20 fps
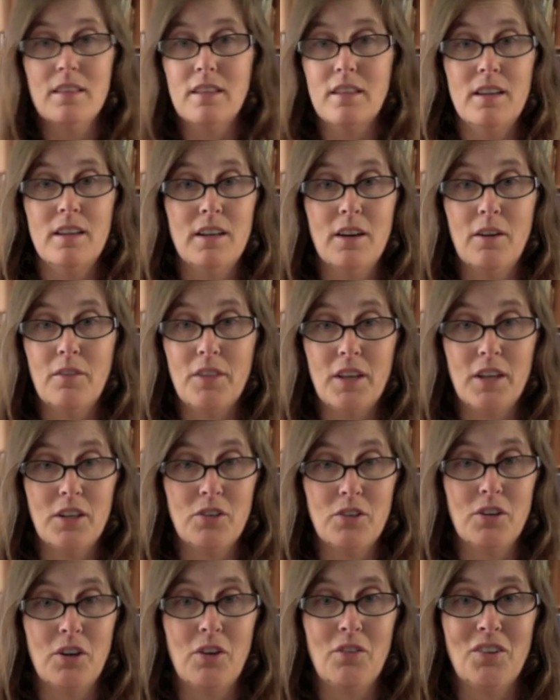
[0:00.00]
they can
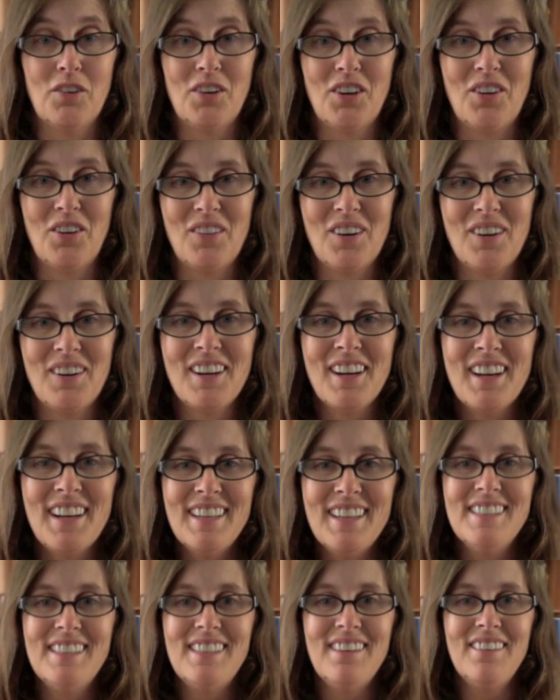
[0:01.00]
do it over and over.
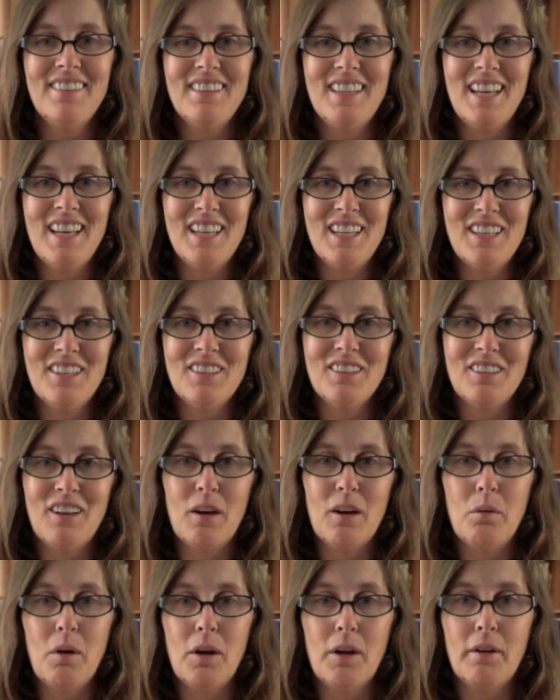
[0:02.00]
So thank you.
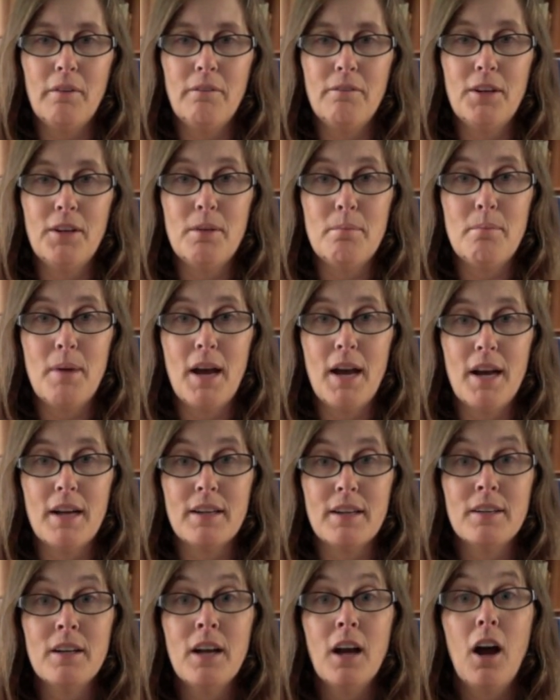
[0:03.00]
I welcome
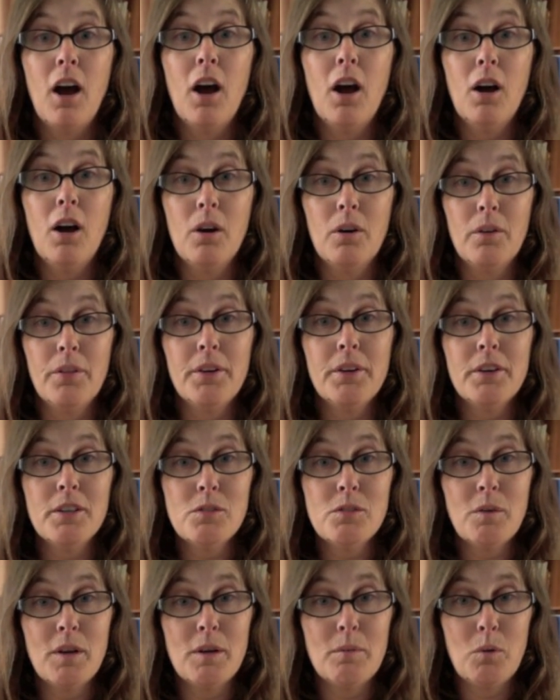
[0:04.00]
feedback. Oh, there
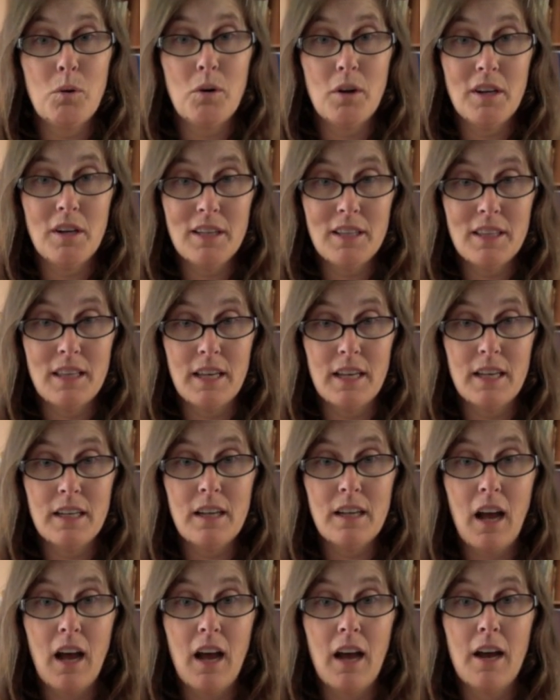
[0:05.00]
is one more thing,
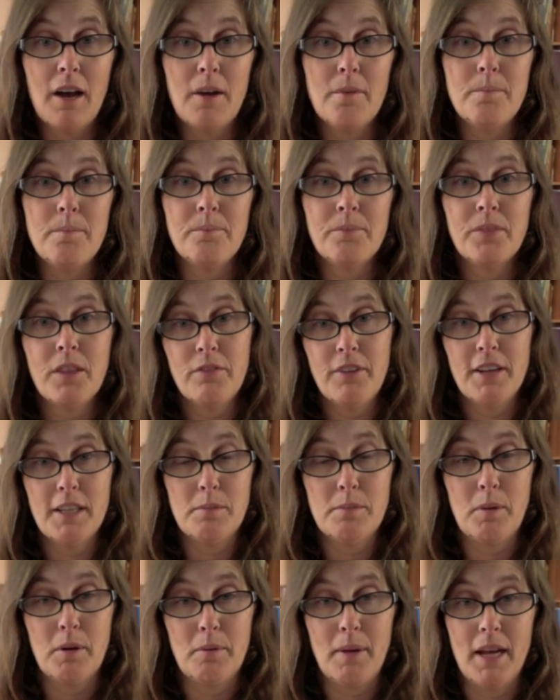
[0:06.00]
the
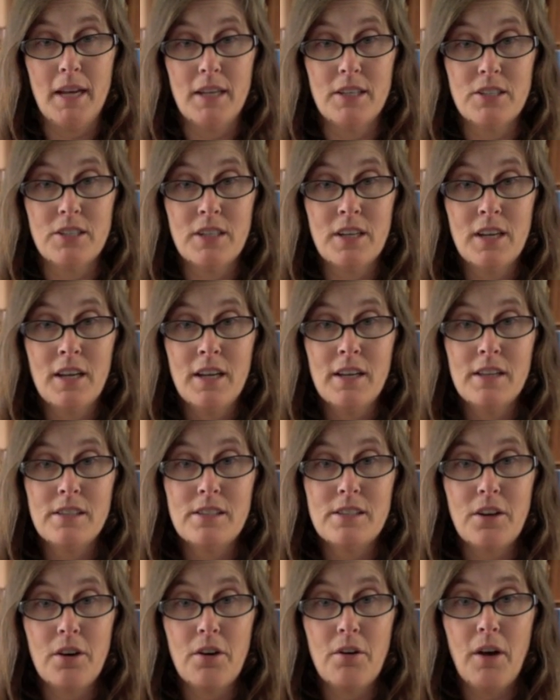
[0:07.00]
Facebook page.
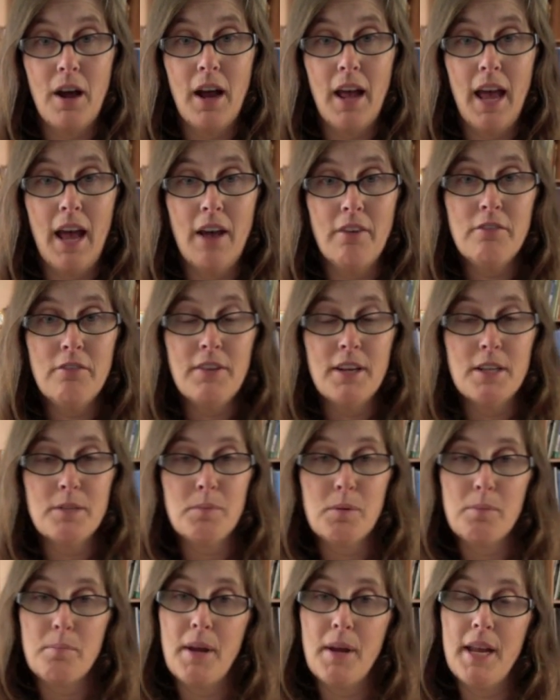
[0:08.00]
So I have a
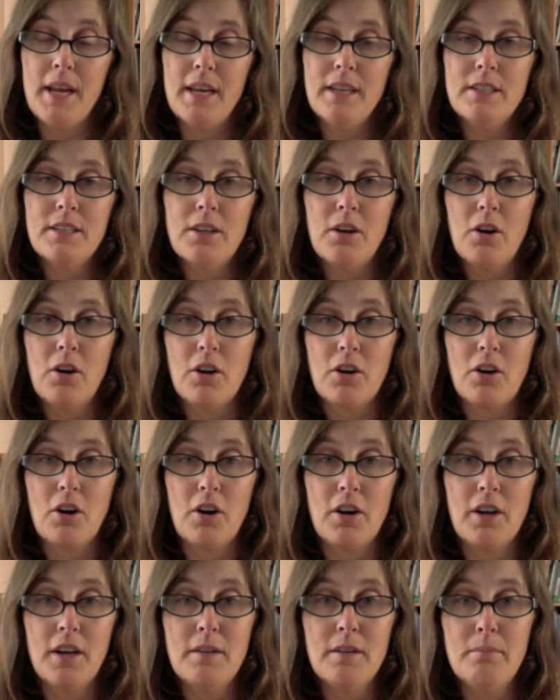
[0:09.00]
Facebook page, The Art
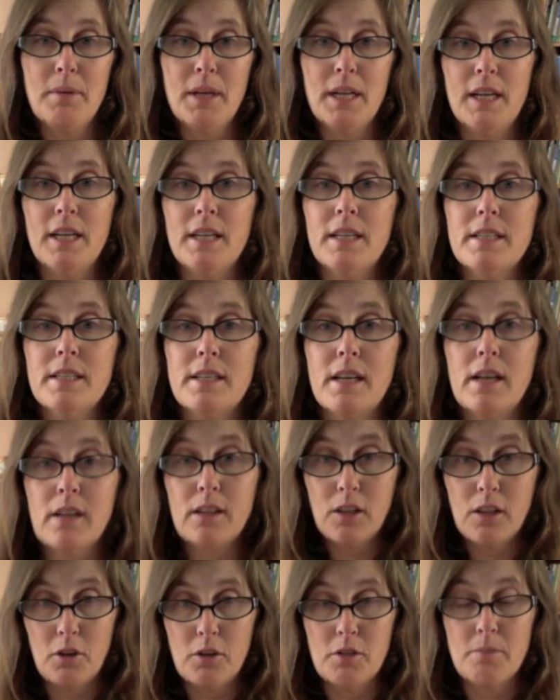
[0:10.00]
Garden, but it is a
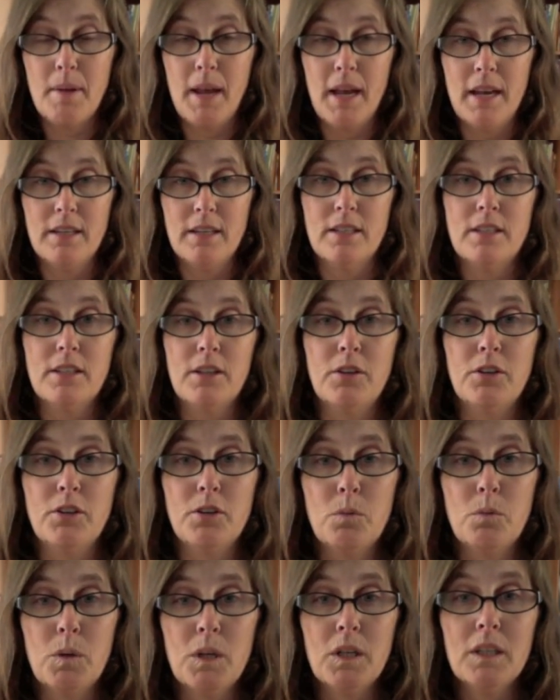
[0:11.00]
closed page. So
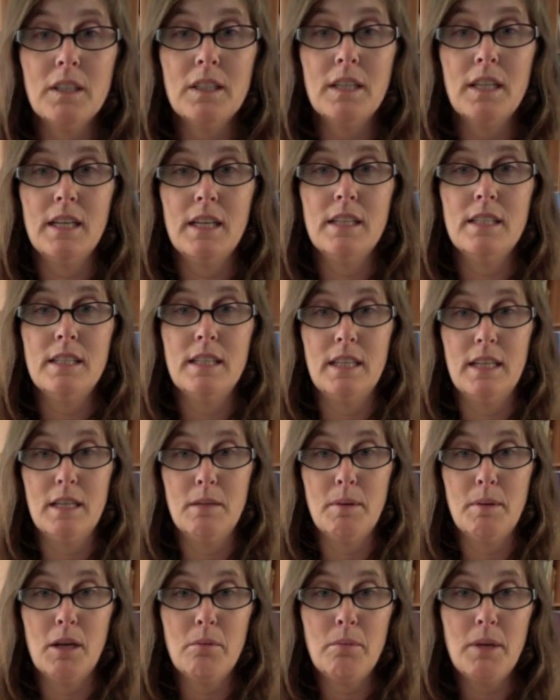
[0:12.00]
you will need to
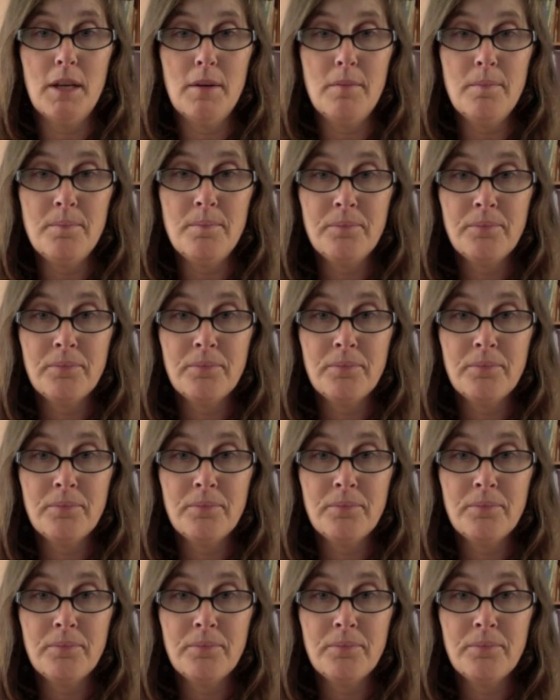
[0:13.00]
email me